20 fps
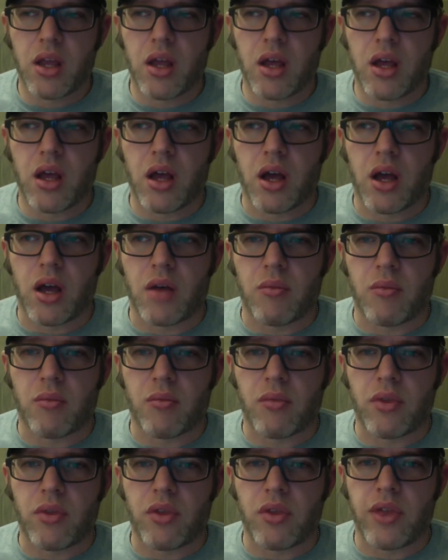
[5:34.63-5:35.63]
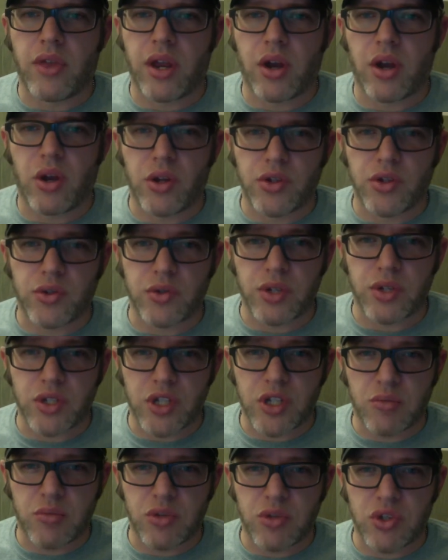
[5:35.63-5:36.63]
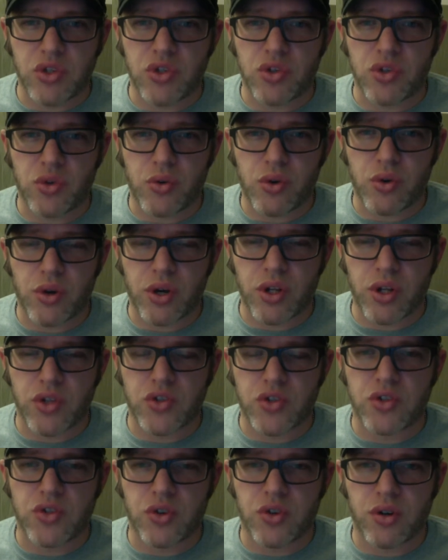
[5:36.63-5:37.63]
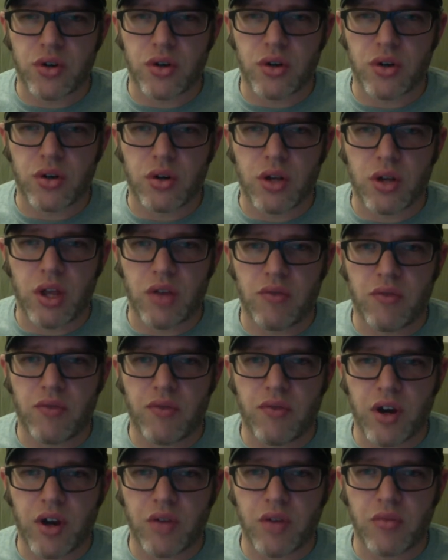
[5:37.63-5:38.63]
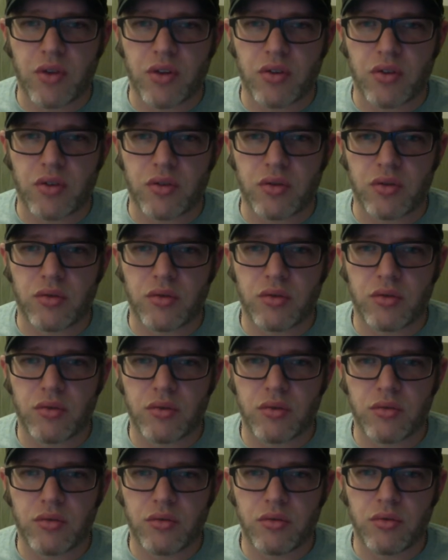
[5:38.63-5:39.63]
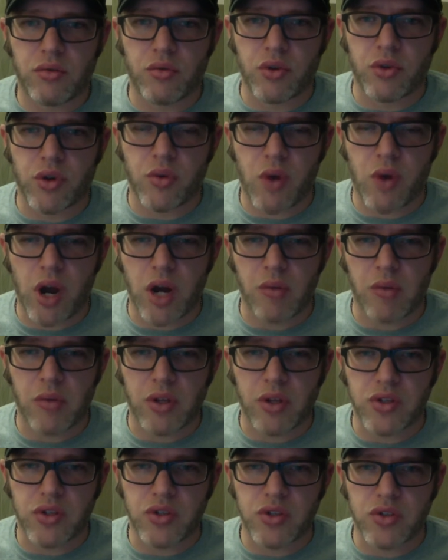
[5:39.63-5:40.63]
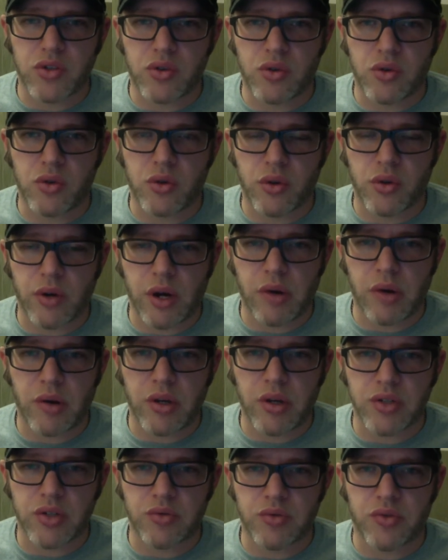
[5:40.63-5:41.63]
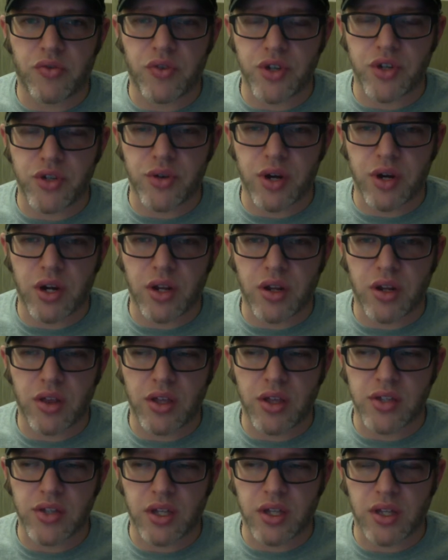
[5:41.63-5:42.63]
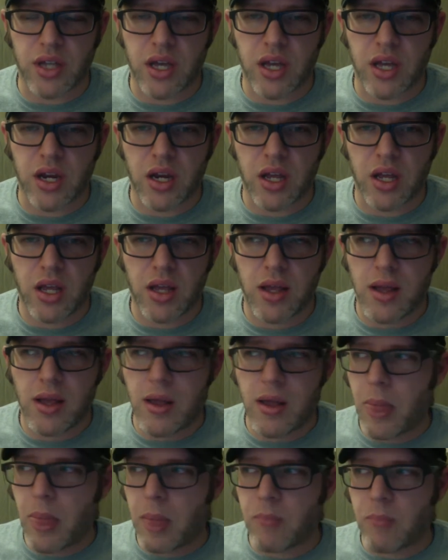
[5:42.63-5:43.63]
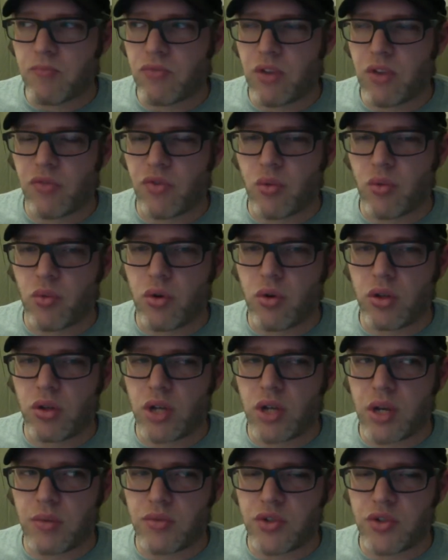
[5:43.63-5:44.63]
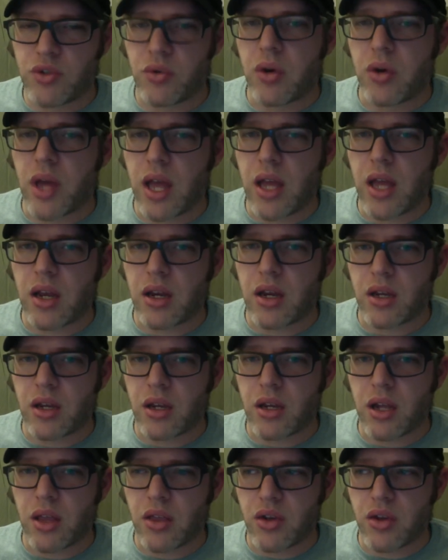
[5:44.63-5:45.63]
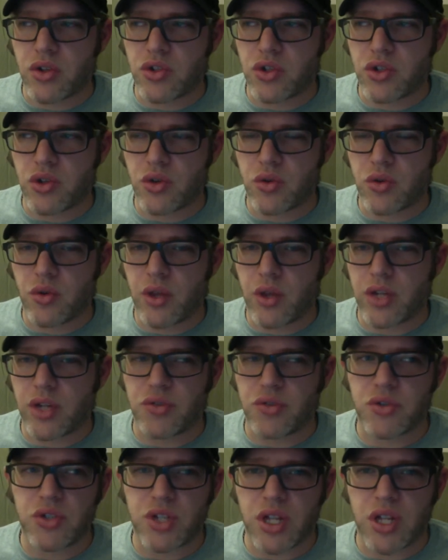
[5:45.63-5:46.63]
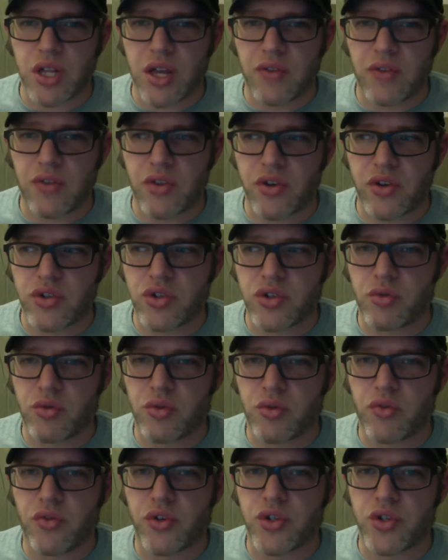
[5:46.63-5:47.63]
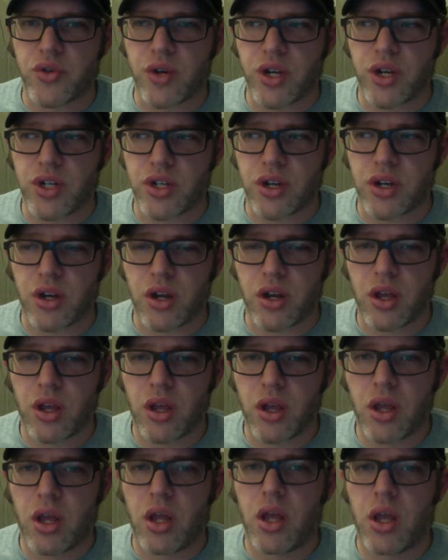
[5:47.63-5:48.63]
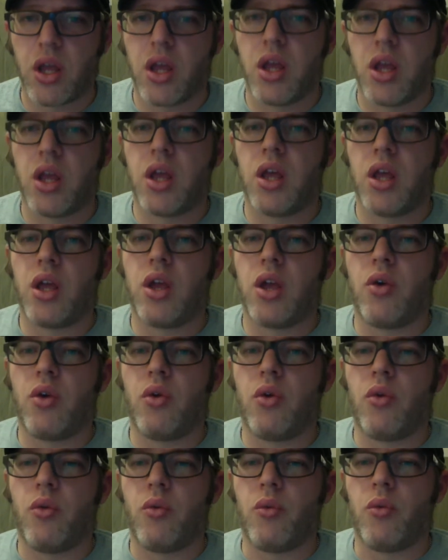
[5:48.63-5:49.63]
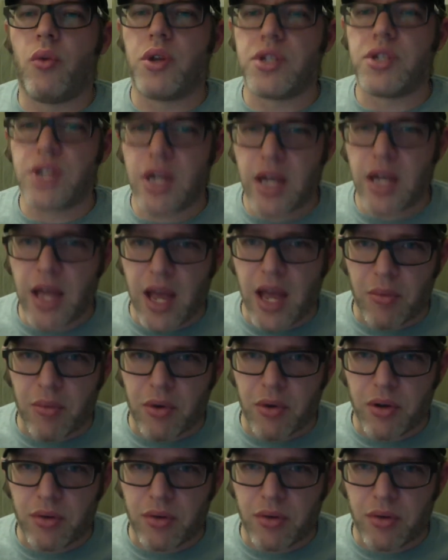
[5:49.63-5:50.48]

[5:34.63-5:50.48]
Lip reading: that also needs to be stored in certain environmental requirements, cooler areas, refrigerated, things like that. The world comes to an end and there's no electricity left and there's no refrigeration. What's going to happen?